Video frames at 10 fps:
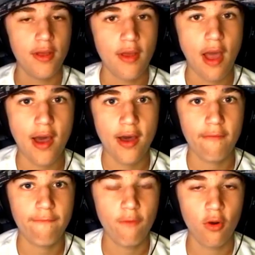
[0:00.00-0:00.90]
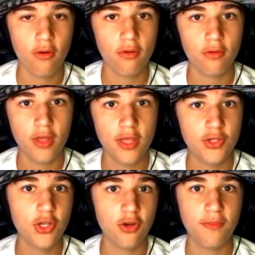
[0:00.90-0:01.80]
4. It
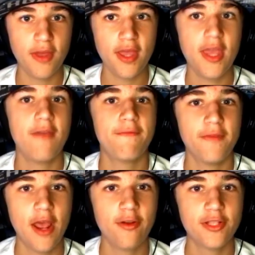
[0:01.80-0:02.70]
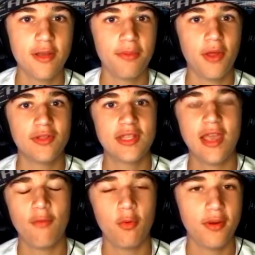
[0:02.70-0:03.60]
should have been, if Neris didn't blow the
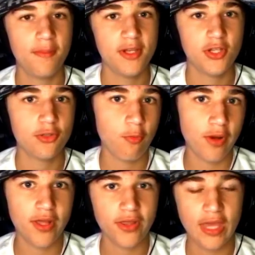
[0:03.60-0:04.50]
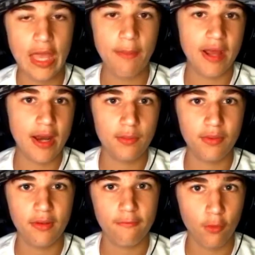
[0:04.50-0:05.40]
save, it would have been just a 1-0 game, but it ended up
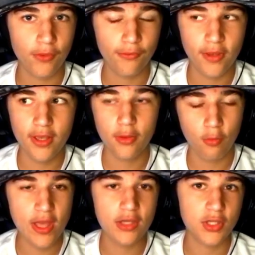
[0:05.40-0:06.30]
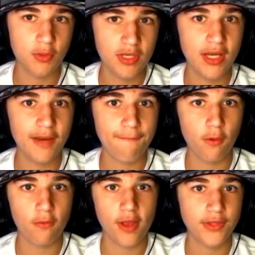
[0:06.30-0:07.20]
being 4-3, the win. So we did get
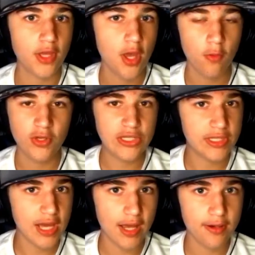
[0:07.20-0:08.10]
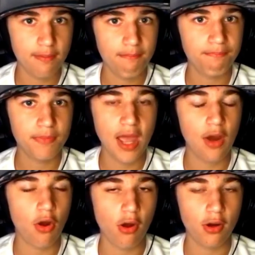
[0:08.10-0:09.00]
4 runs, which is not
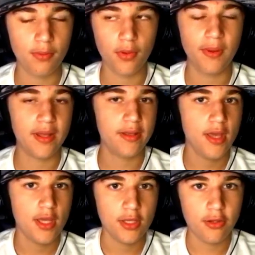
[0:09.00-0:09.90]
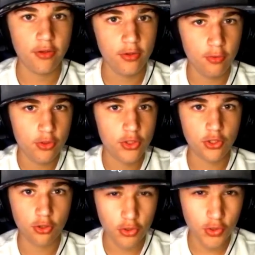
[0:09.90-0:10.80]
horrible, but you
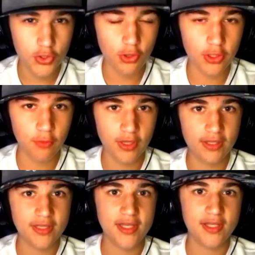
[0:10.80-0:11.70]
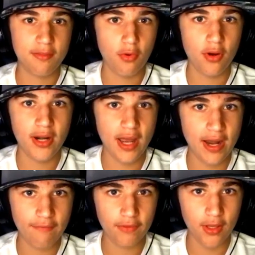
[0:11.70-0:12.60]
certainly would like to see some more and not
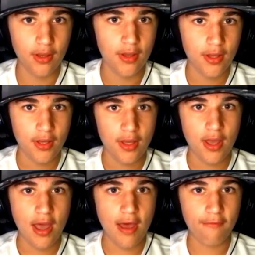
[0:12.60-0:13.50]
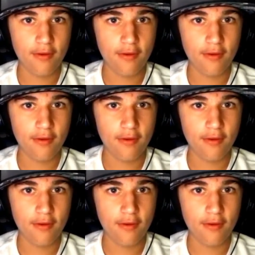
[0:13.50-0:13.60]
have to have